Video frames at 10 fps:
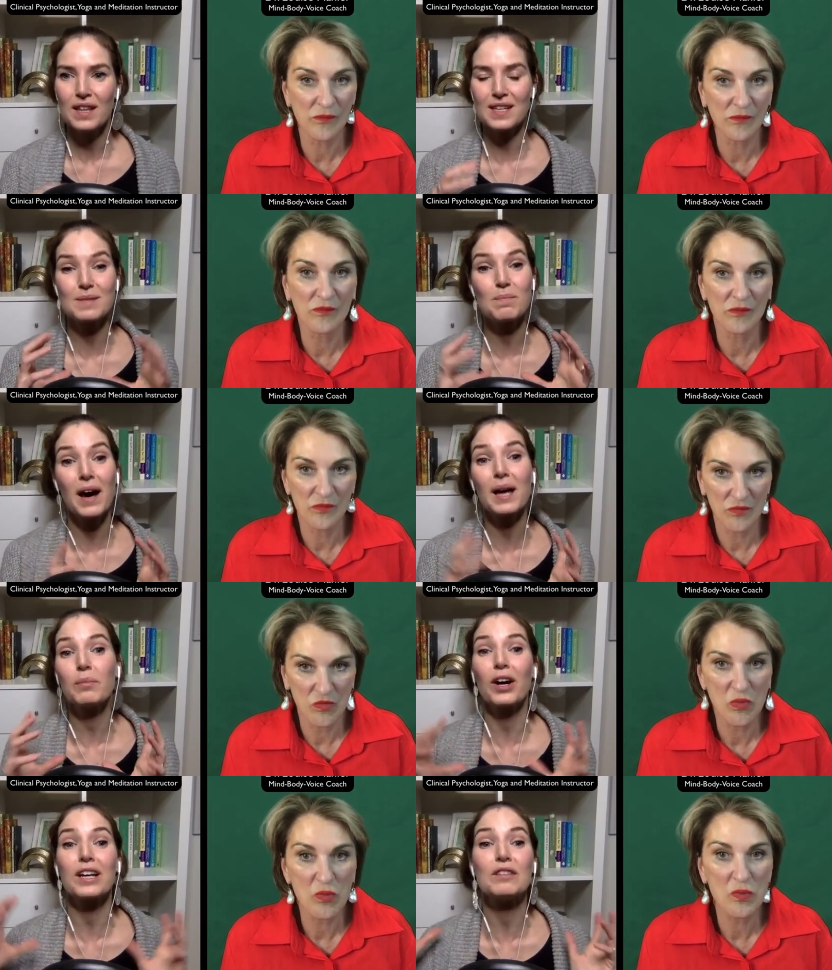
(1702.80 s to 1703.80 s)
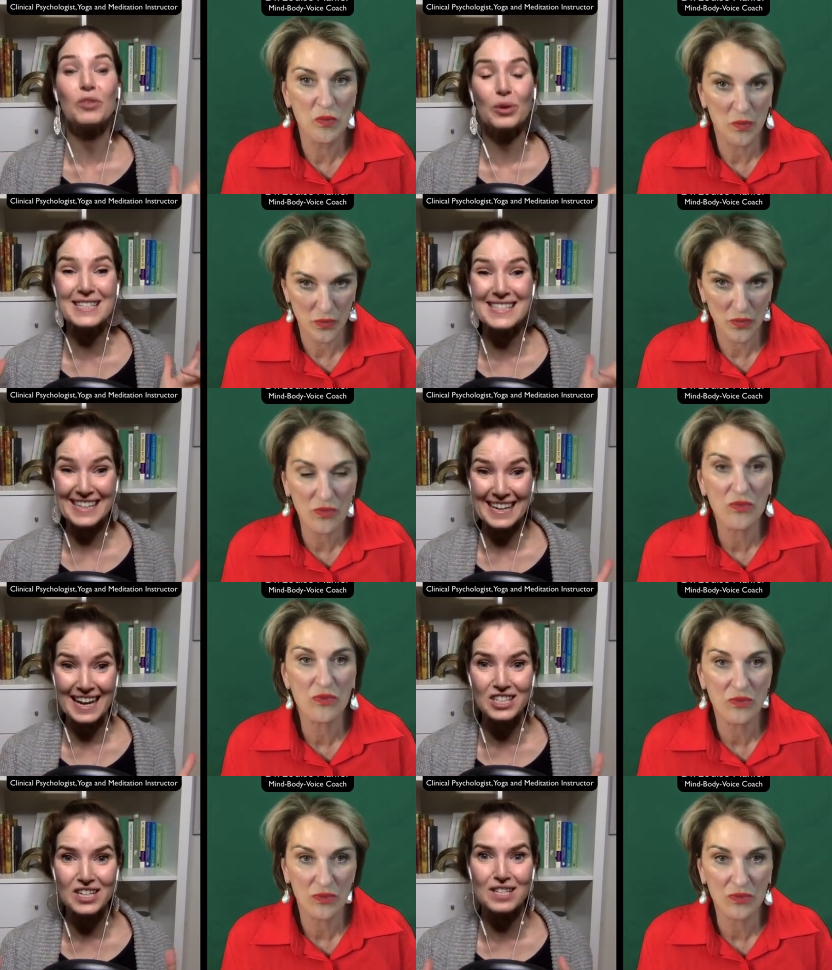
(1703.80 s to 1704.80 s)
Speaker 1: this mind body voice
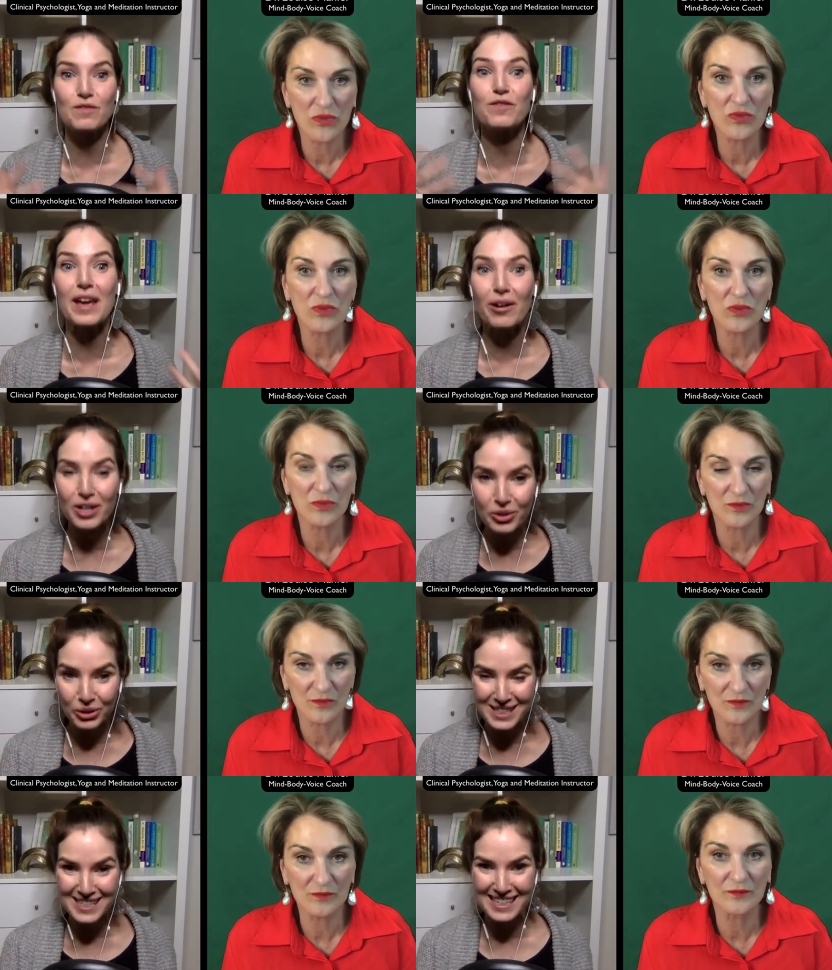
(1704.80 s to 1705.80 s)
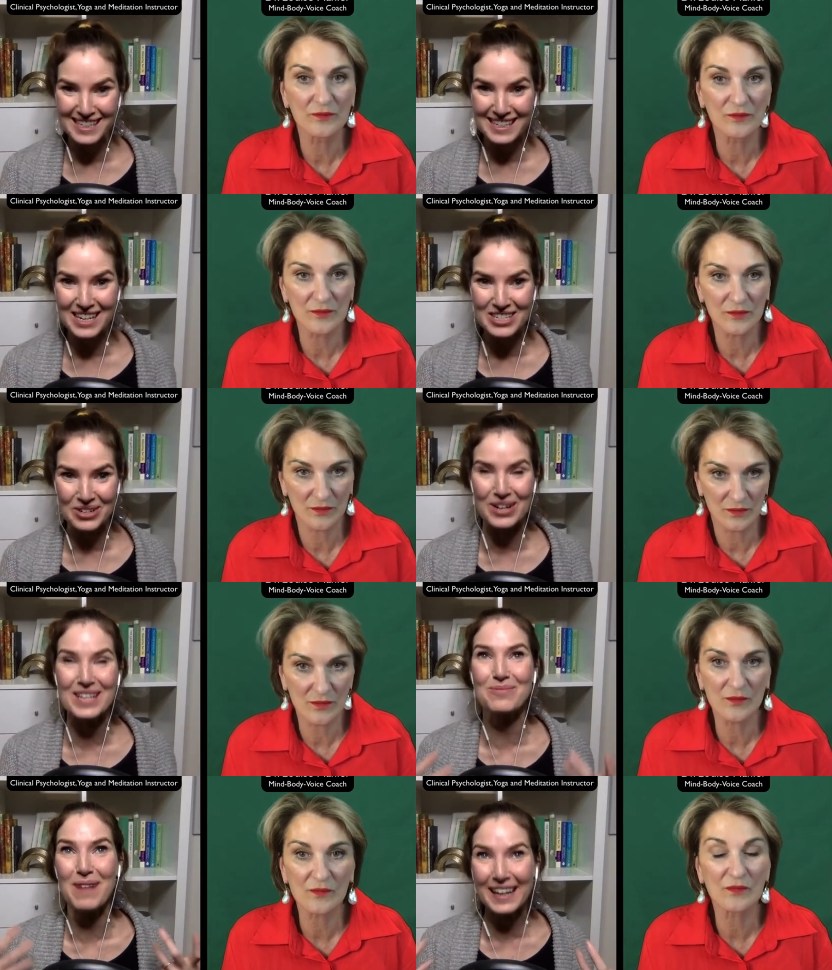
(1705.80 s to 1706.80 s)
connection. It's very holistic in nature.
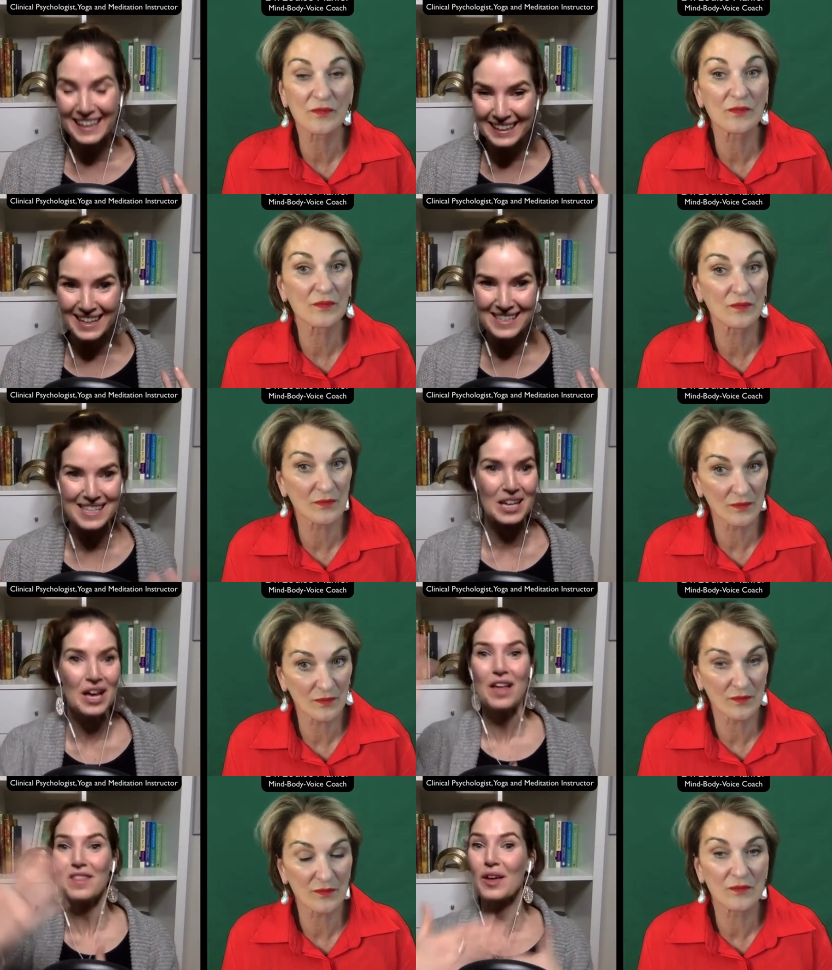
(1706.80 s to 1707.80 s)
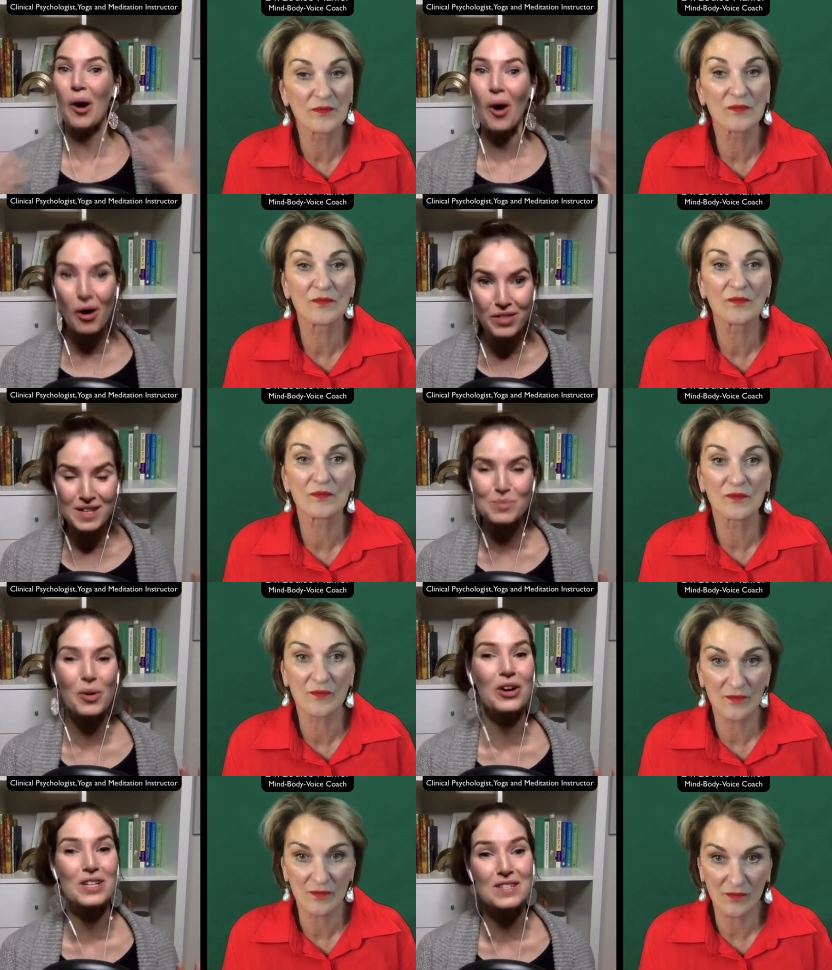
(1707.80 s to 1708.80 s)
It's recognizing that all these
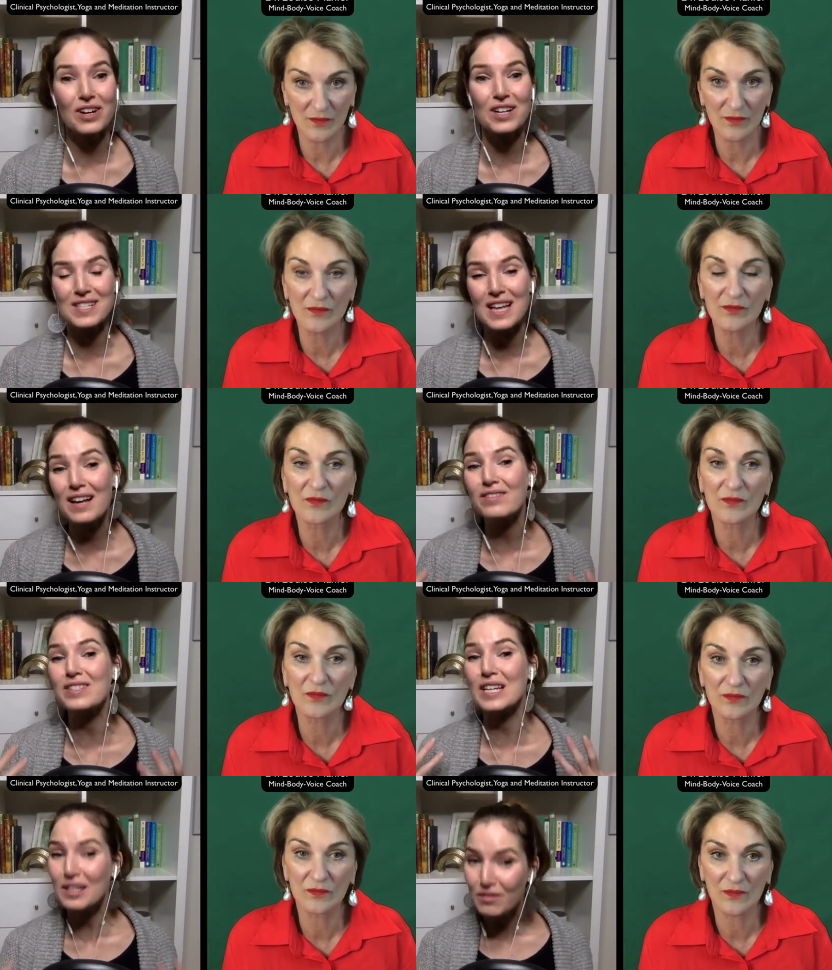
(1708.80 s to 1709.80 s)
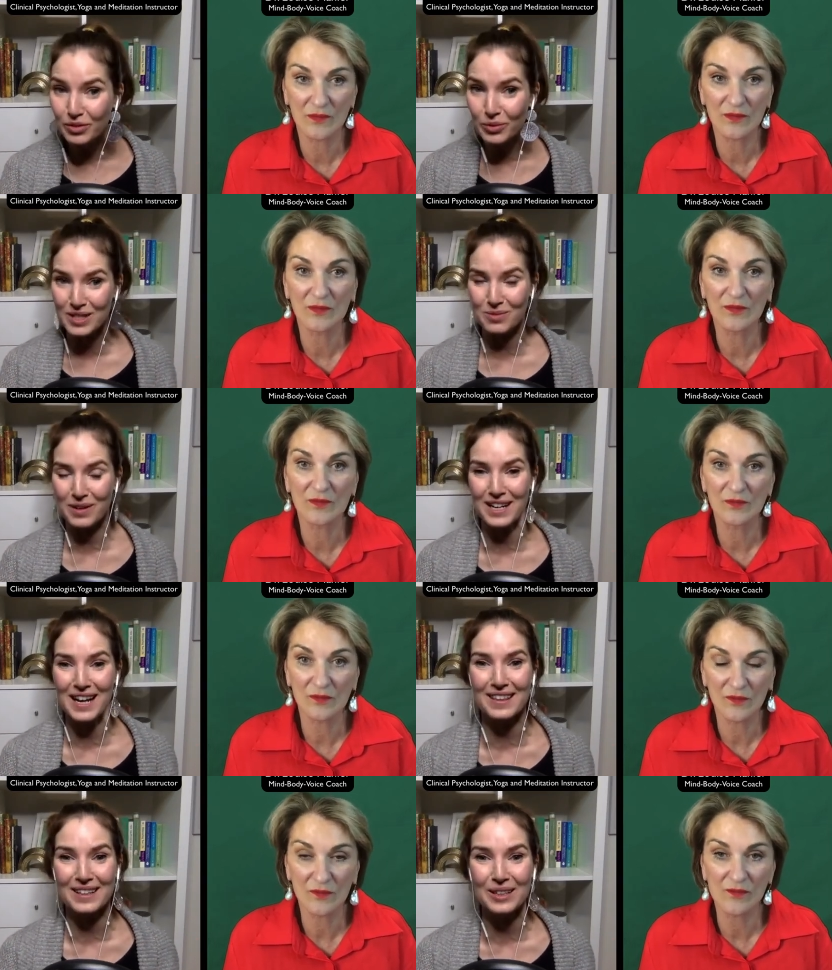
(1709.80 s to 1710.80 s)
parts of ourselves influence one
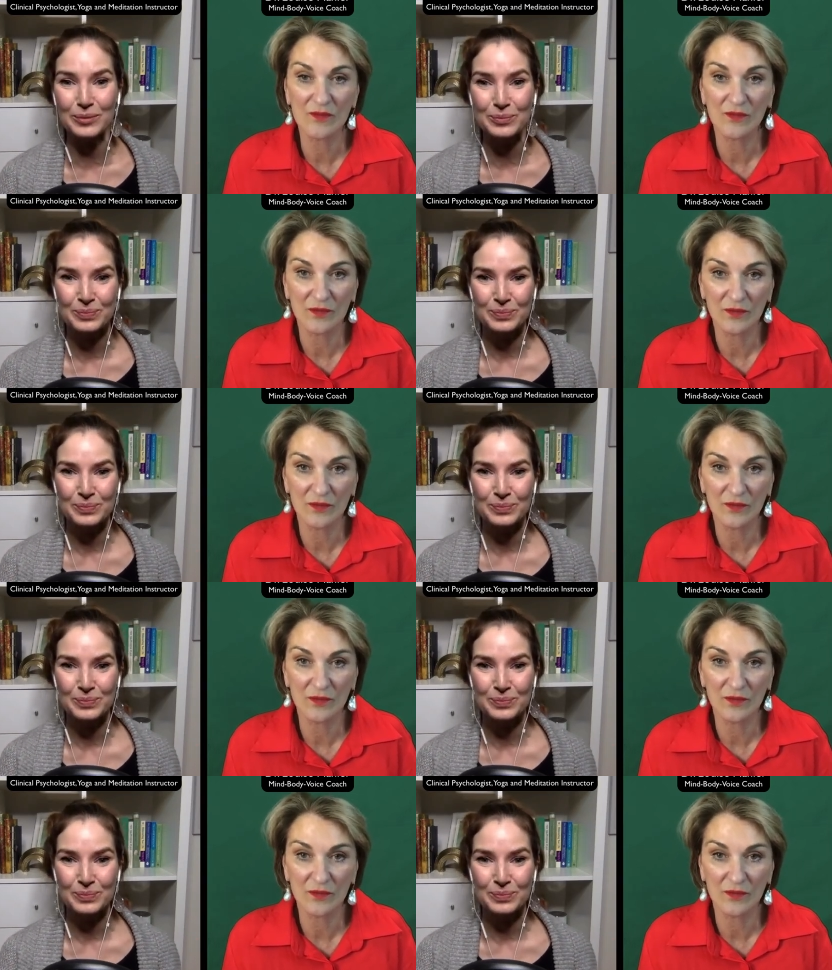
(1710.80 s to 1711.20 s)
another